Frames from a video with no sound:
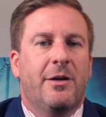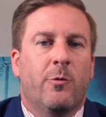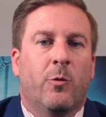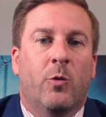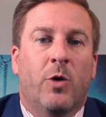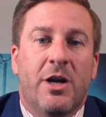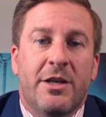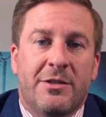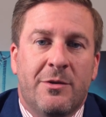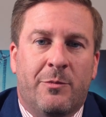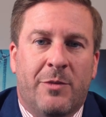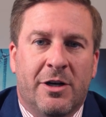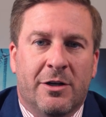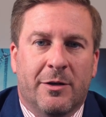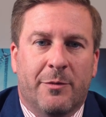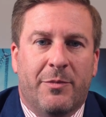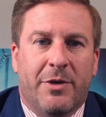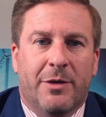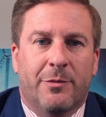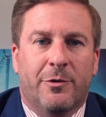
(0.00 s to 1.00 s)
was among
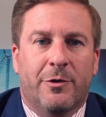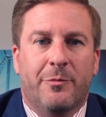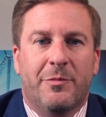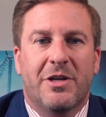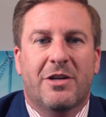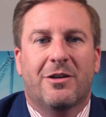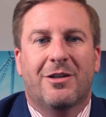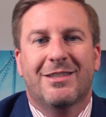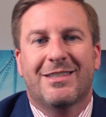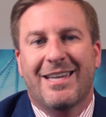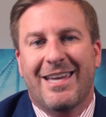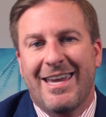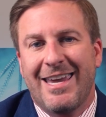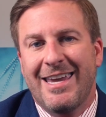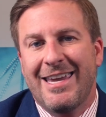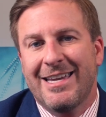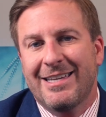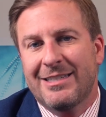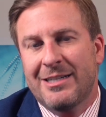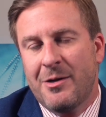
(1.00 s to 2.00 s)
the people because
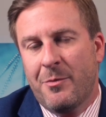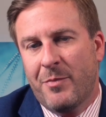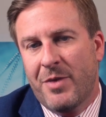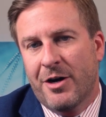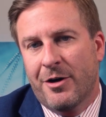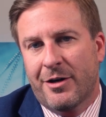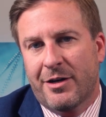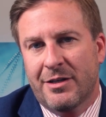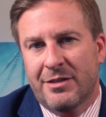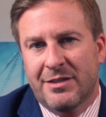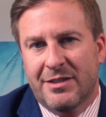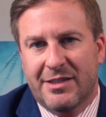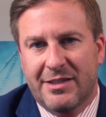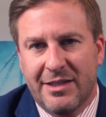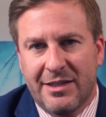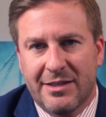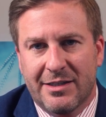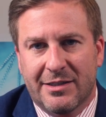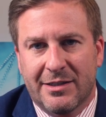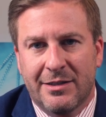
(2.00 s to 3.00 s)
he is an American
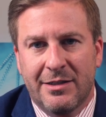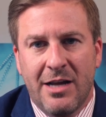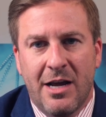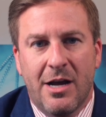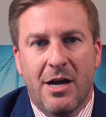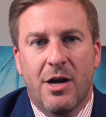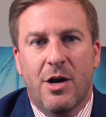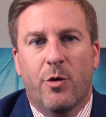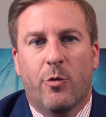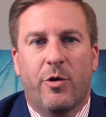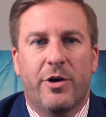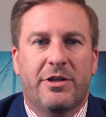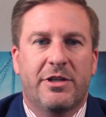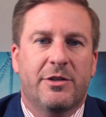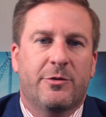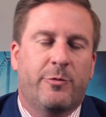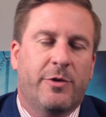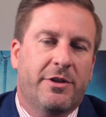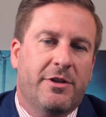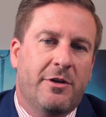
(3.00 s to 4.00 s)
citizen, which
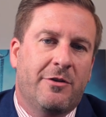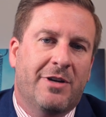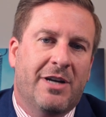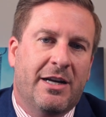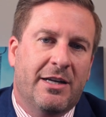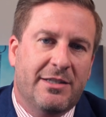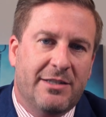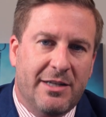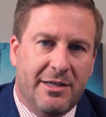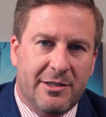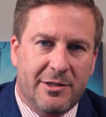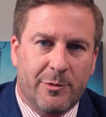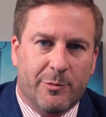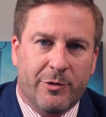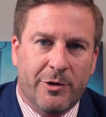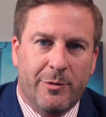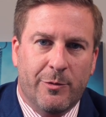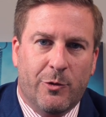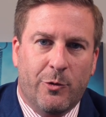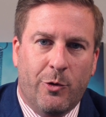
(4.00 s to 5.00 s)
is what the United States
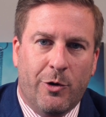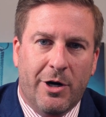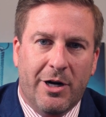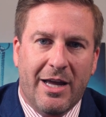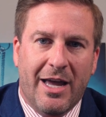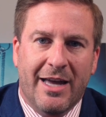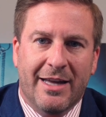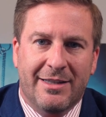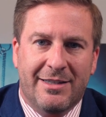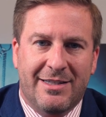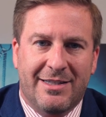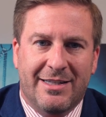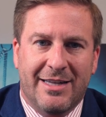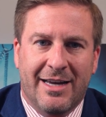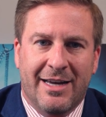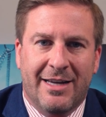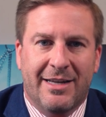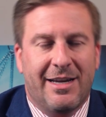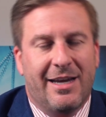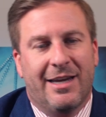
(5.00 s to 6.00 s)
Supreme Court had
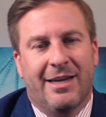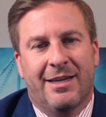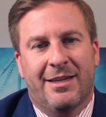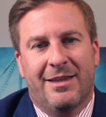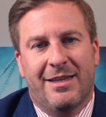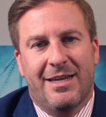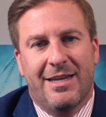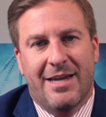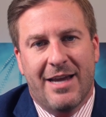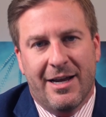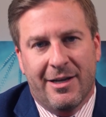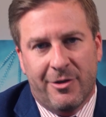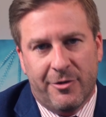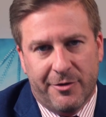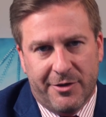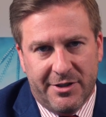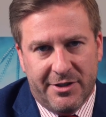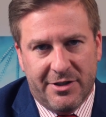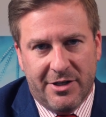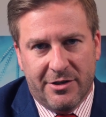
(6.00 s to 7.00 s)
said in the Heller
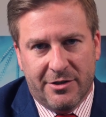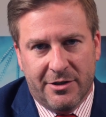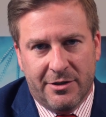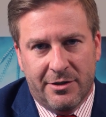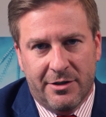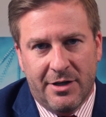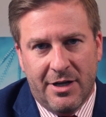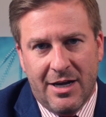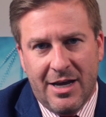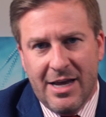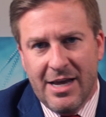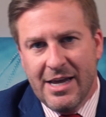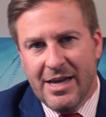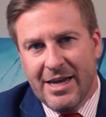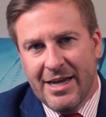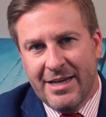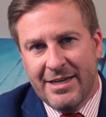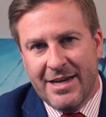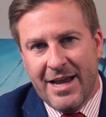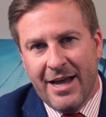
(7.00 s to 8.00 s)
decision.
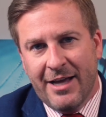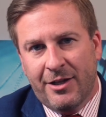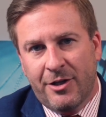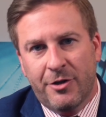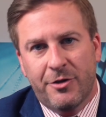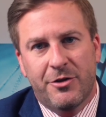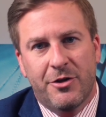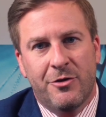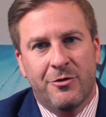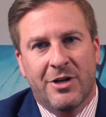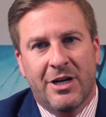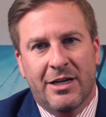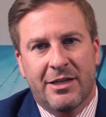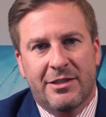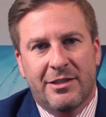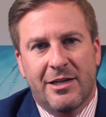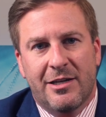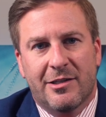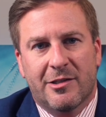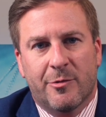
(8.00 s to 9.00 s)
In Heller, the United
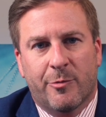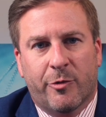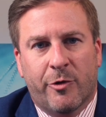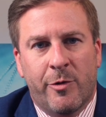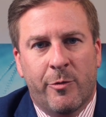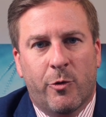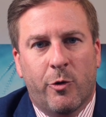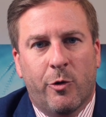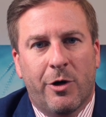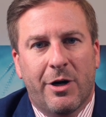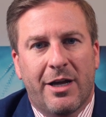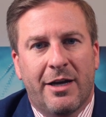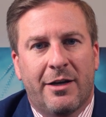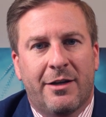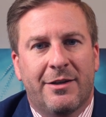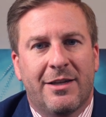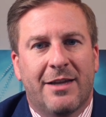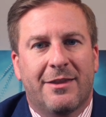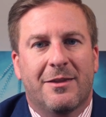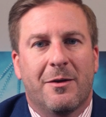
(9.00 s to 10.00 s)
States Supreme Court
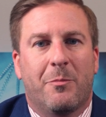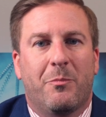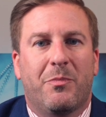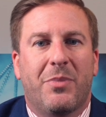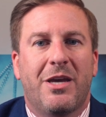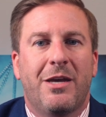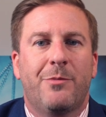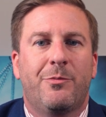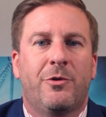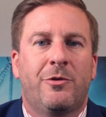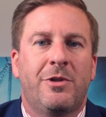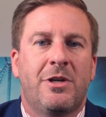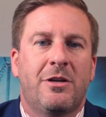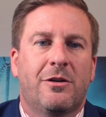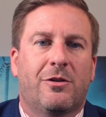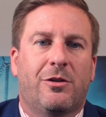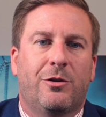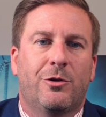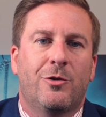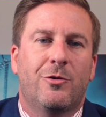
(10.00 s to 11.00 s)
held that the people
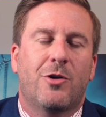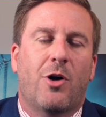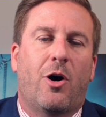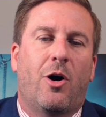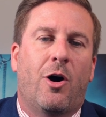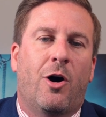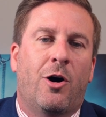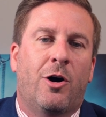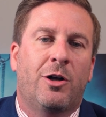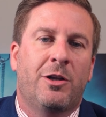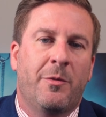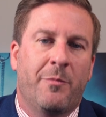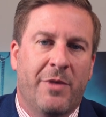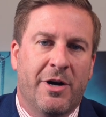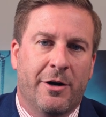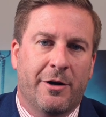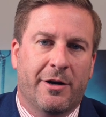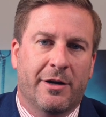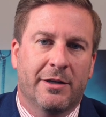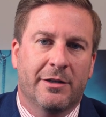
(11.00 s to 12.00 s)
include all
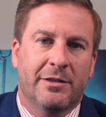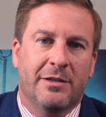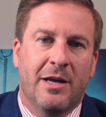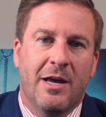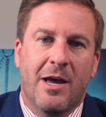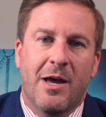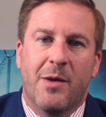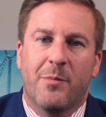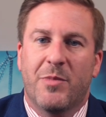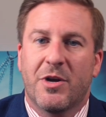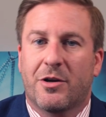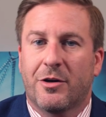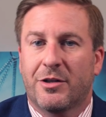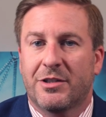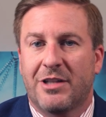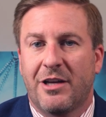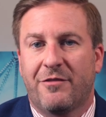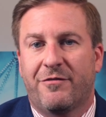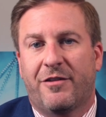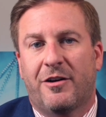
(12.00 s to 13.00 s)
Americans
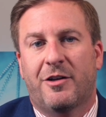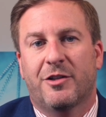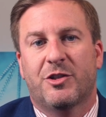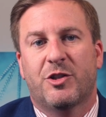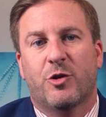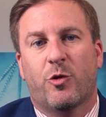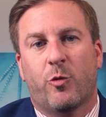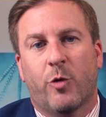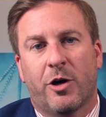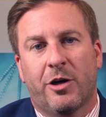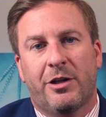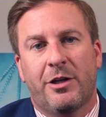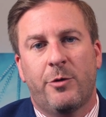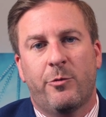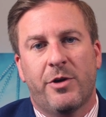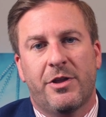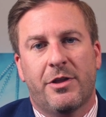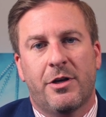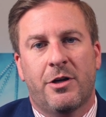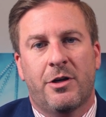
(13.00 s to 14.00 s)
because they fall squarely
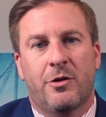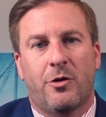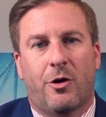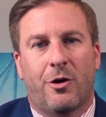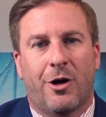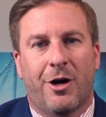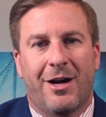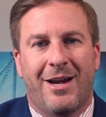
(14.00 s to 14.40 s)
within our